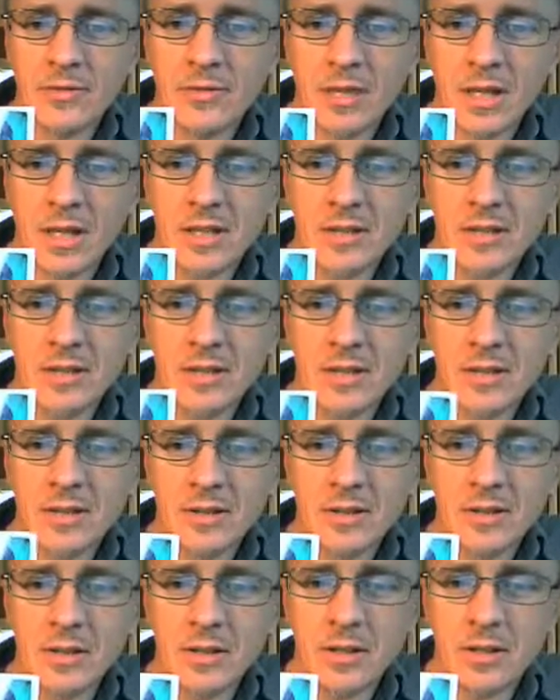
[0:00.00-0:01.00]
clicked
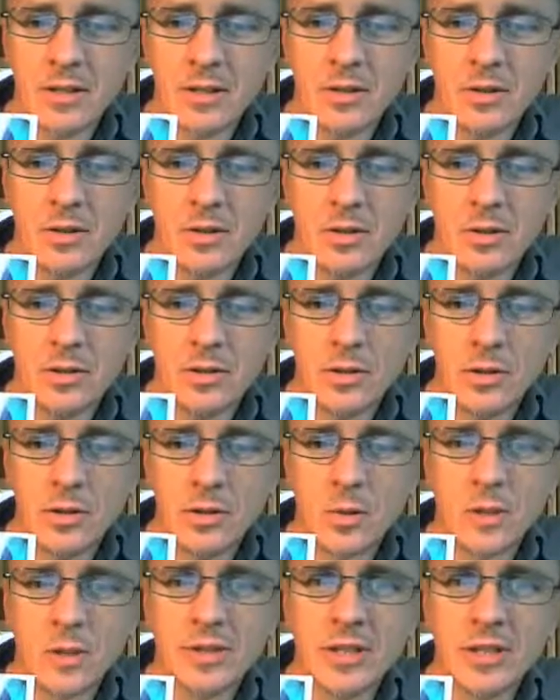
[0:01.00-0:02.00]
so that
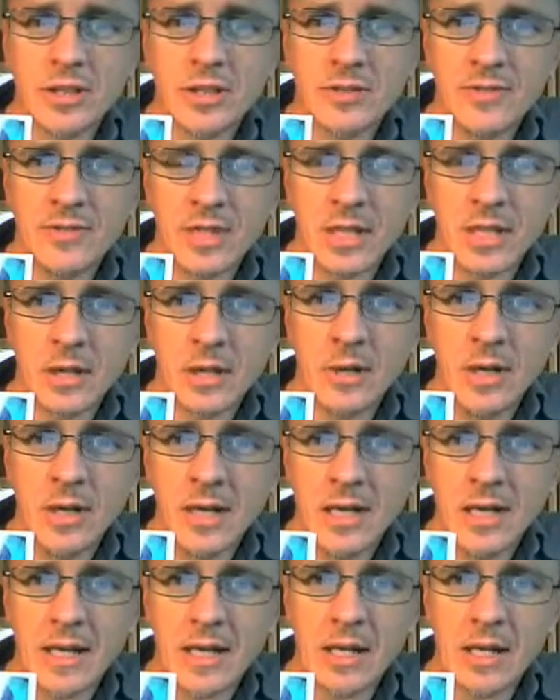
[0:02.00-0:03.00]
you're watching this video
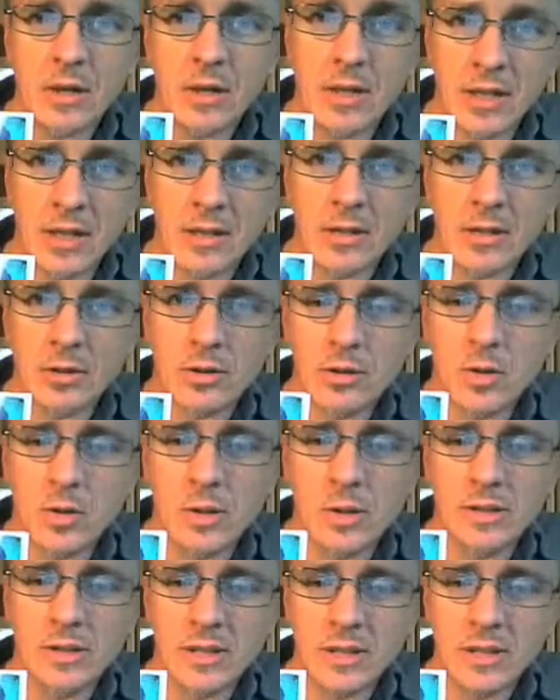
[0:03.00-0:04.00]
and looking at a good
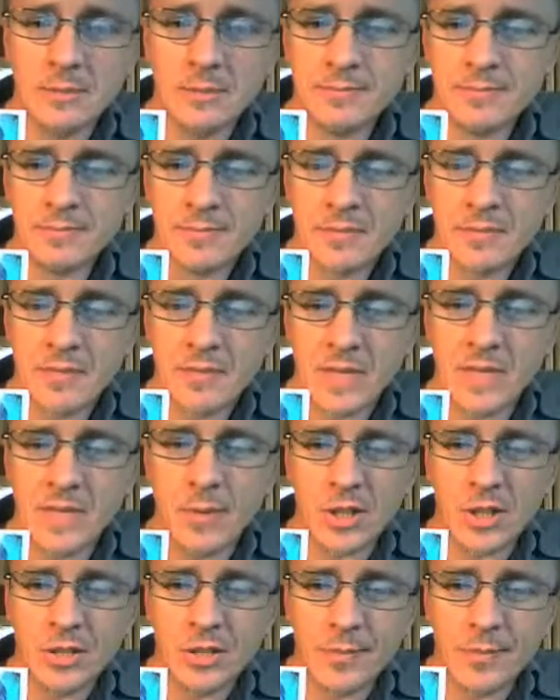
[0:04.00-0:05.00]
quality
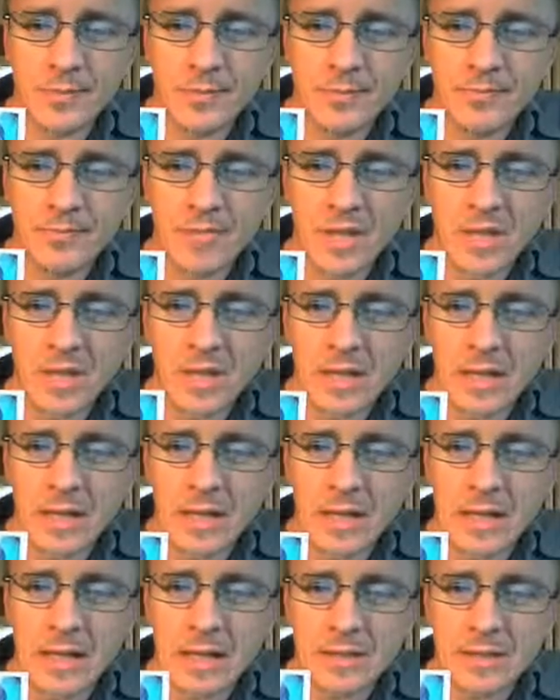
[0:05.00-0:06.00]
image.
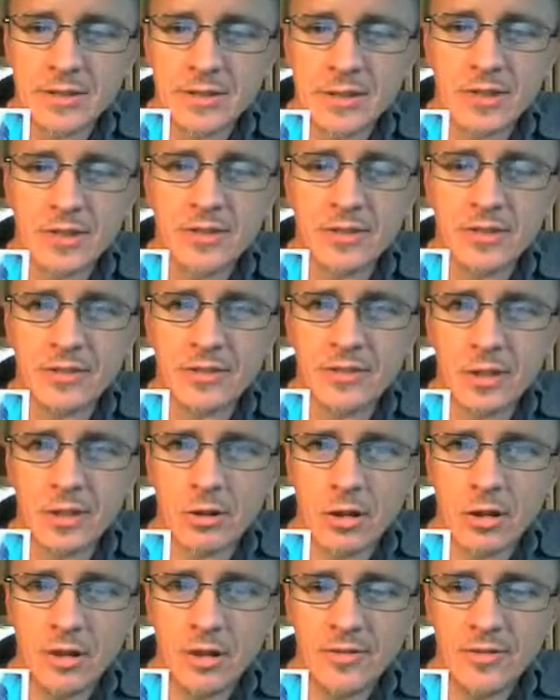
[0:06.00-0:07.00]
So this is the
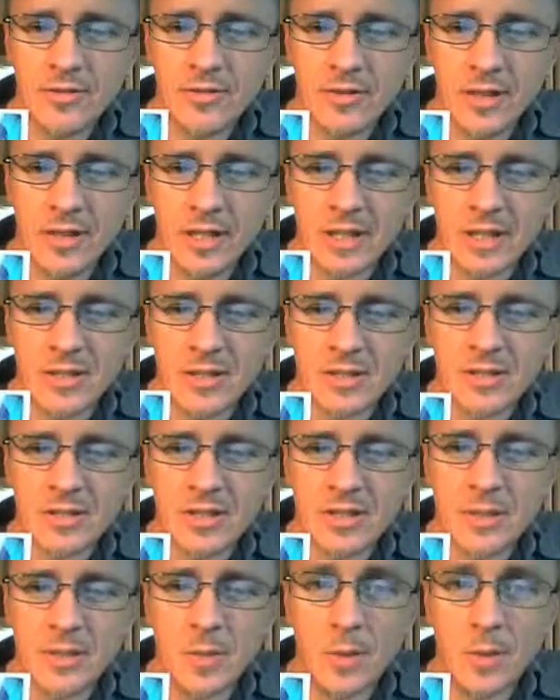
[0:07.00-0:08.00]
photograph.
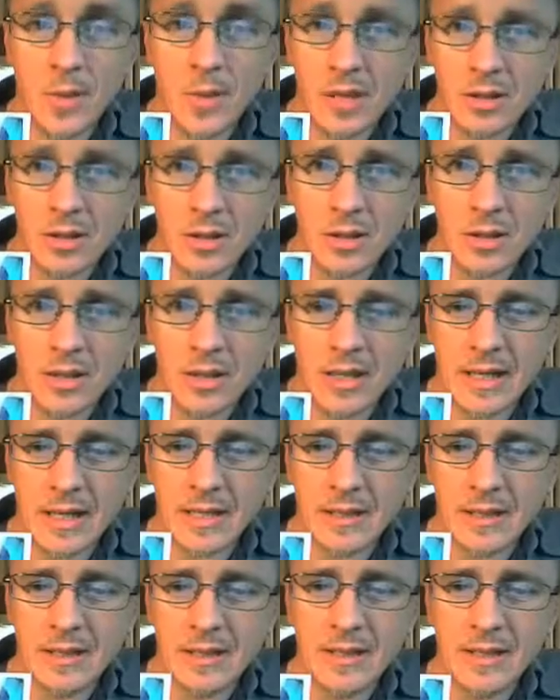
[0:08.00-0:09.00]
It's in Montmartre,
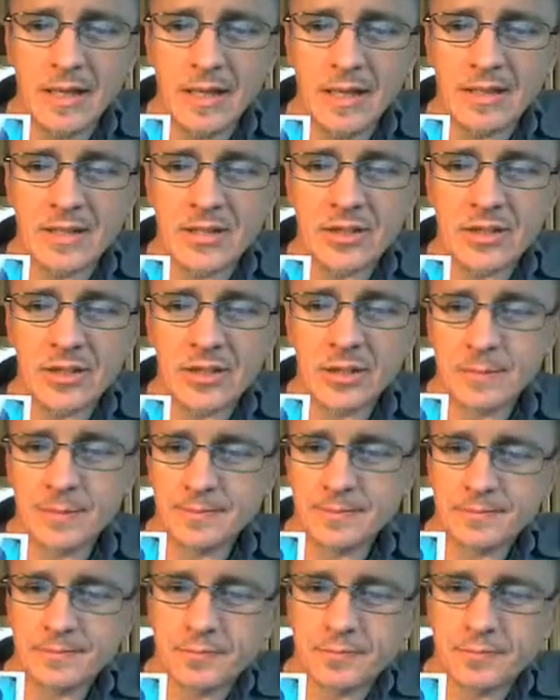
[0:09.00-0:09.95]
and it's